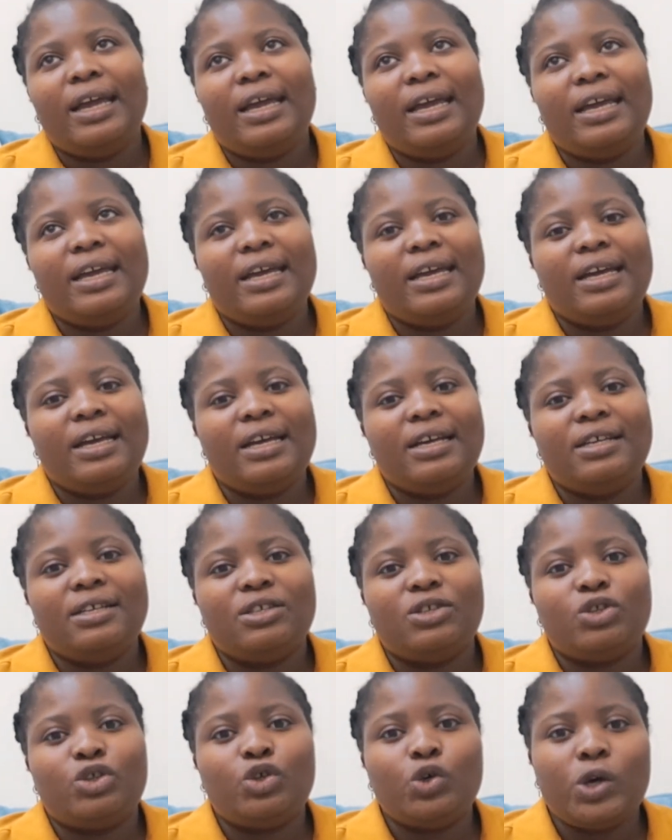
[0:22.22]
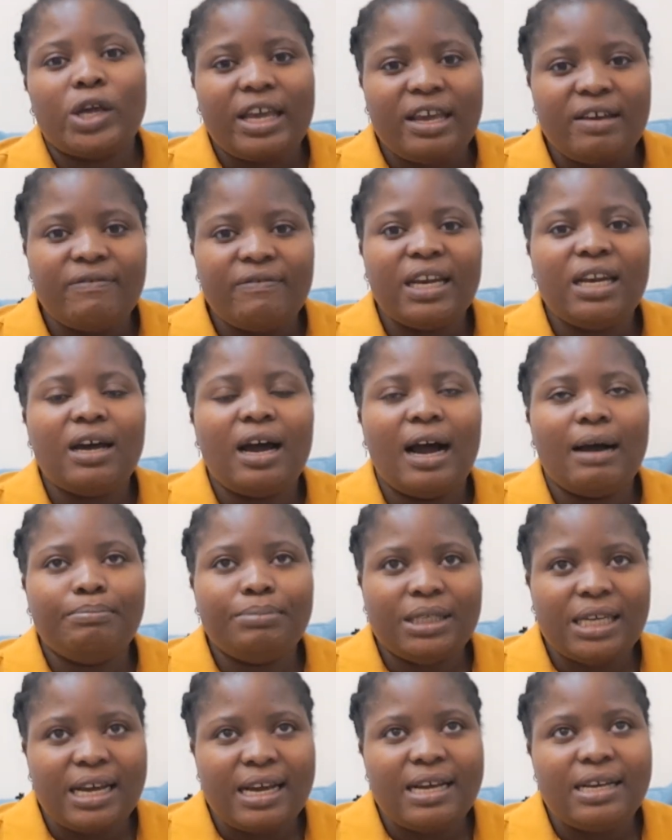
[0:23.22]
is to give an
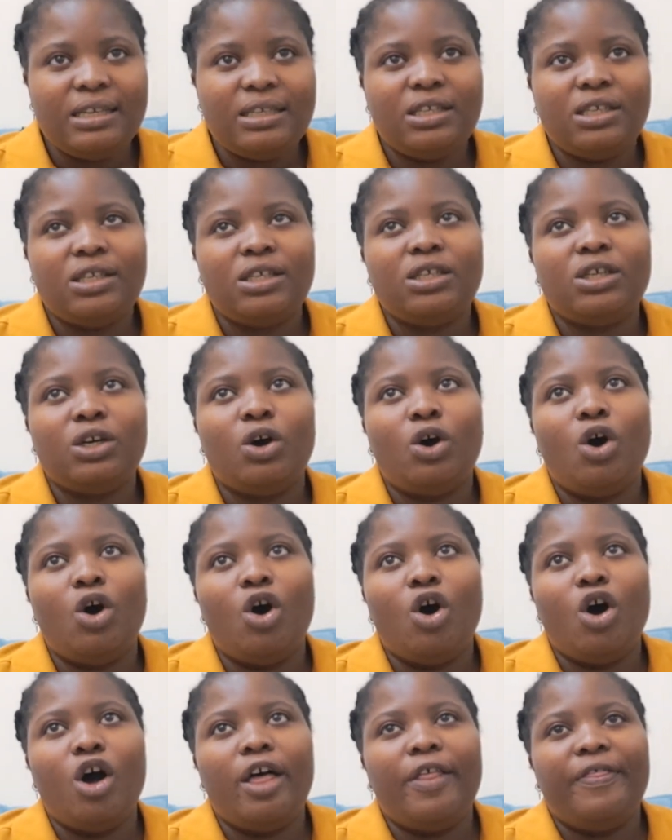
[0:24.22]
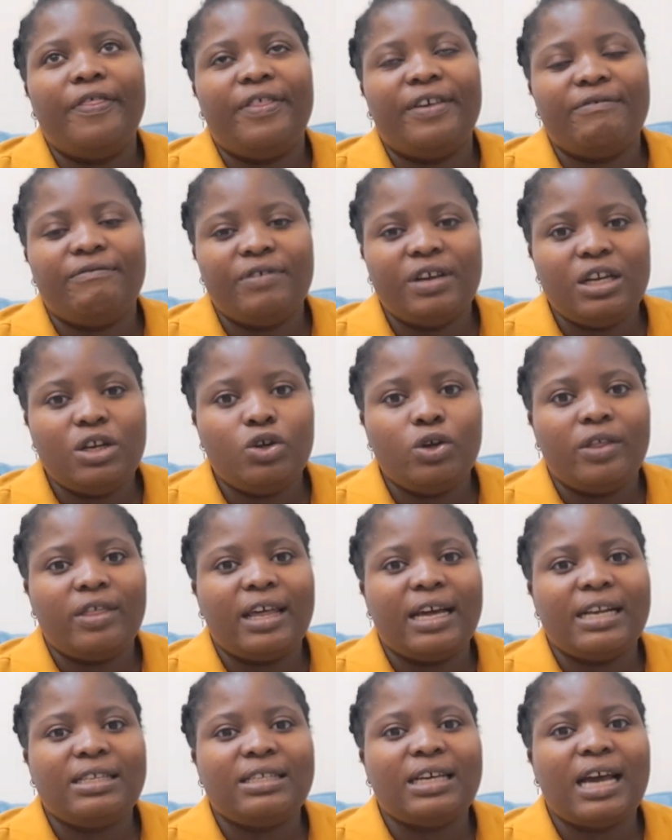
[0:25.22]
update on the video
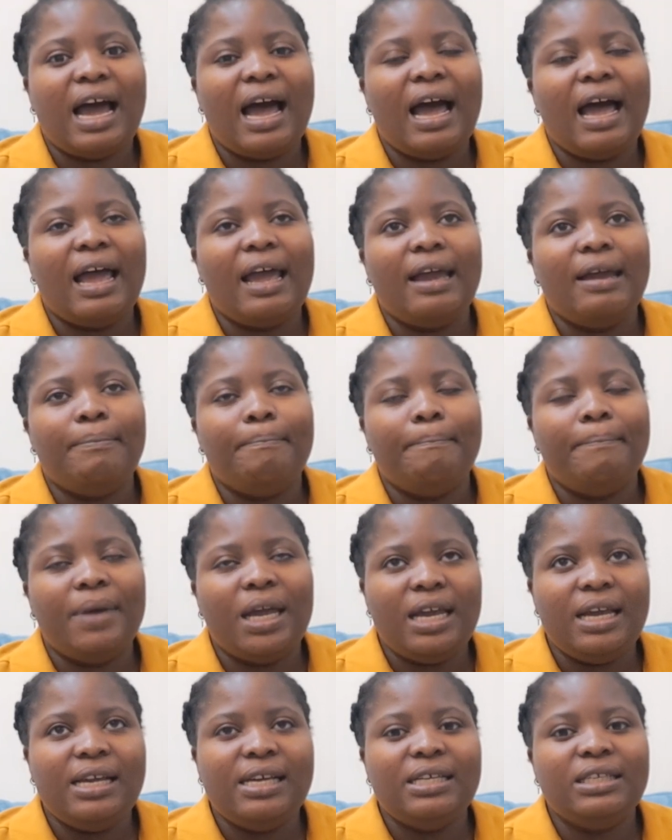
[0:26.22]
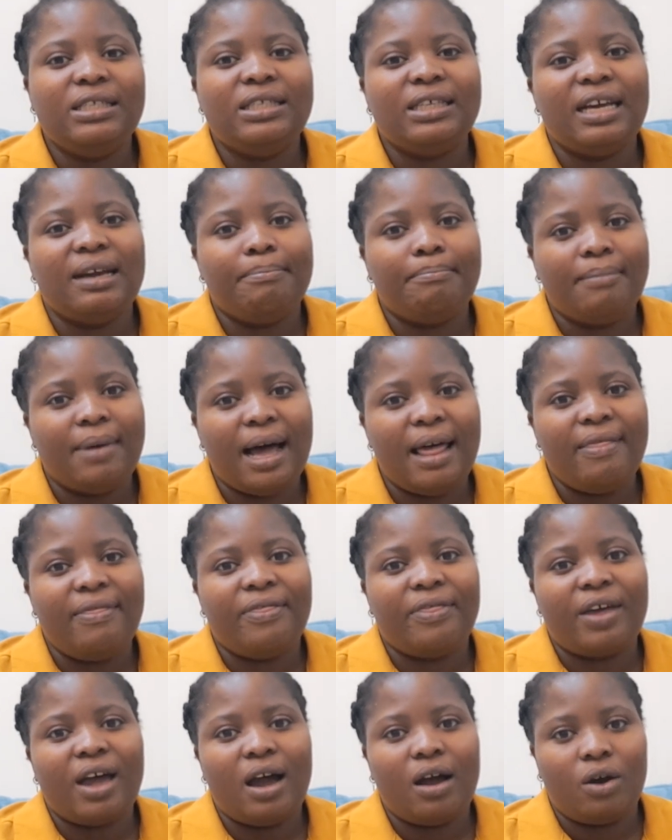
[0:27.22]
that I made a
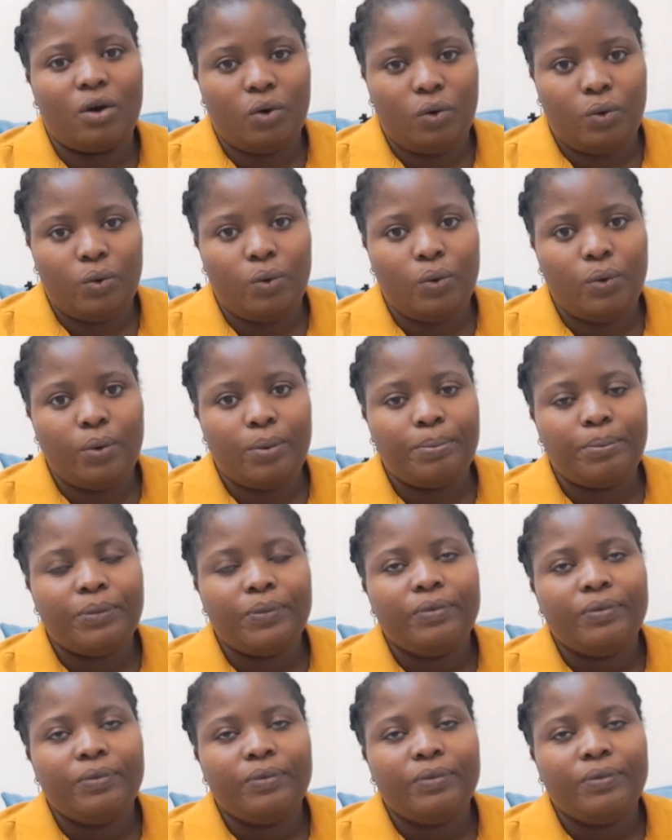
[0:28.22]
month ago.